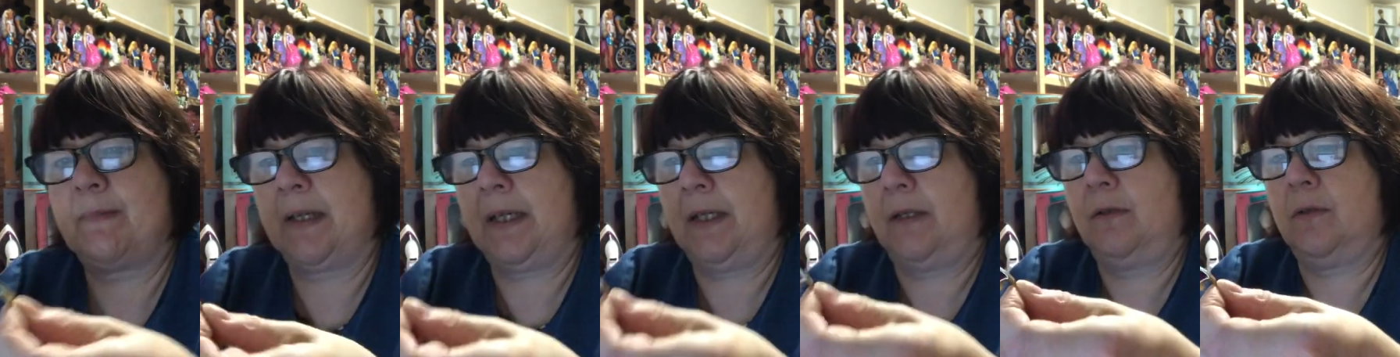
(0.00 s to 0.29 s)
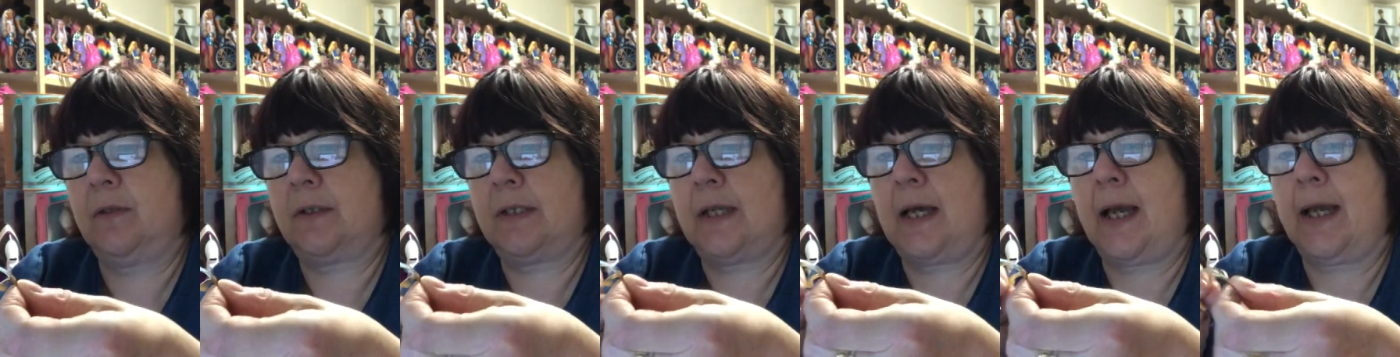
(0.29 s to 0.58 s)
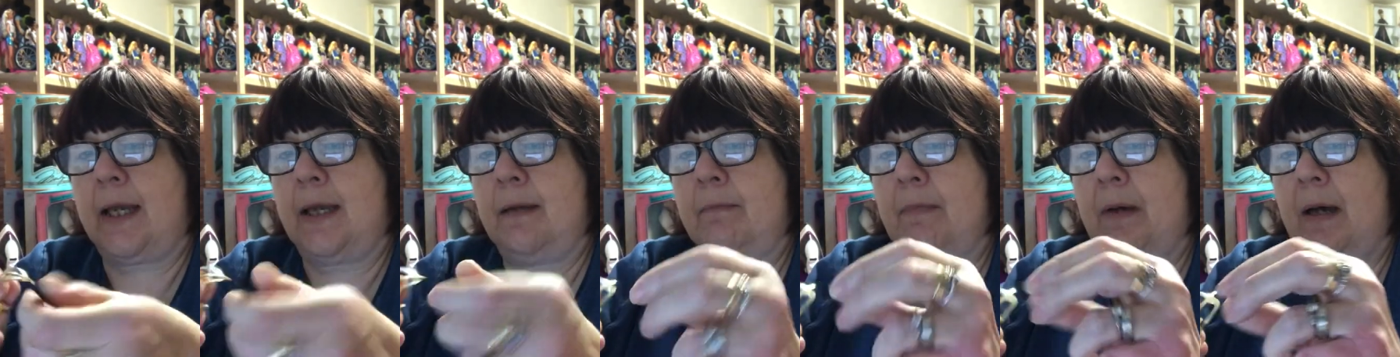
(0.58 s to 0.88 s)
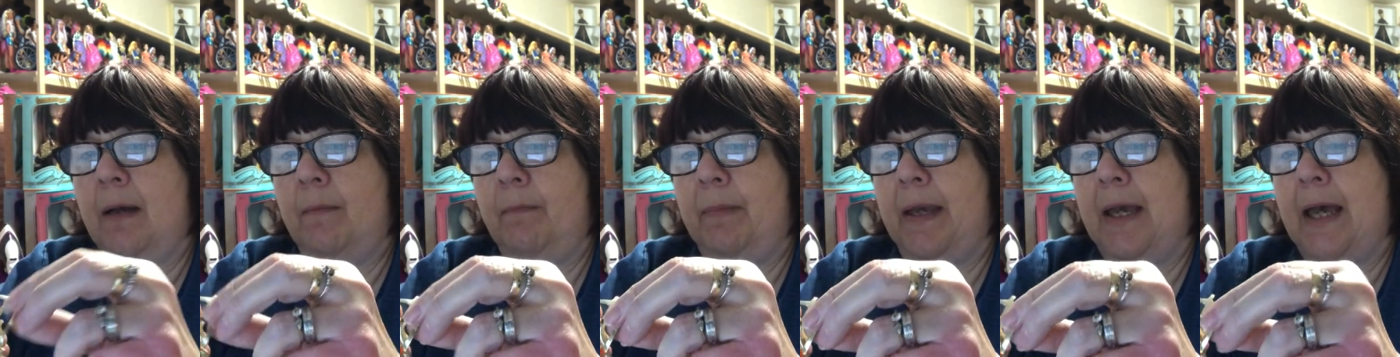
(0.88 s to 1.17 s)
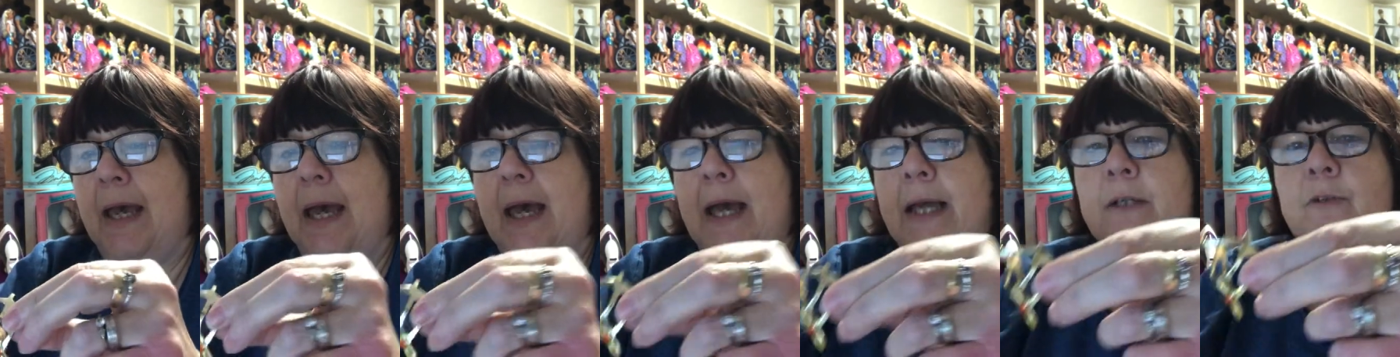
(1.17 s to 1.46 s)
it looks like it might be a
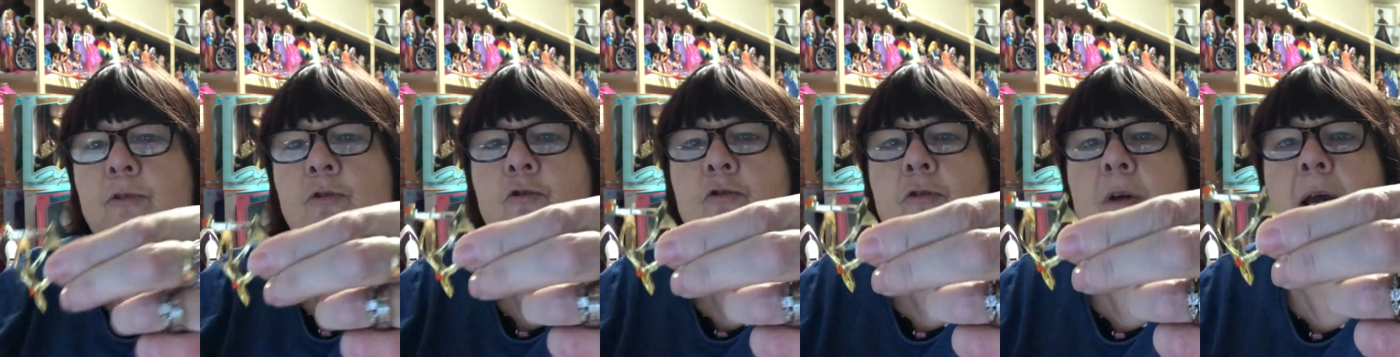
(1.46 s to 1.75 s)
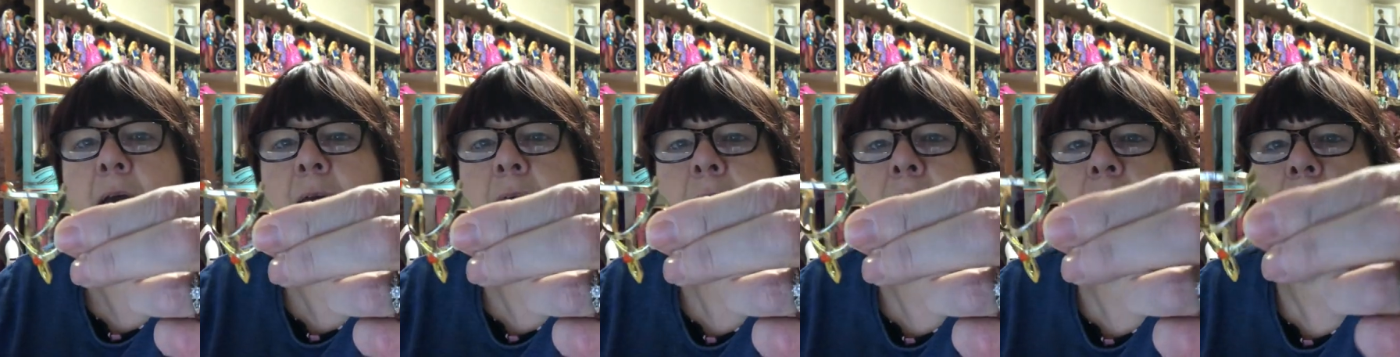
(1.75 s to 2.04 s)
headdress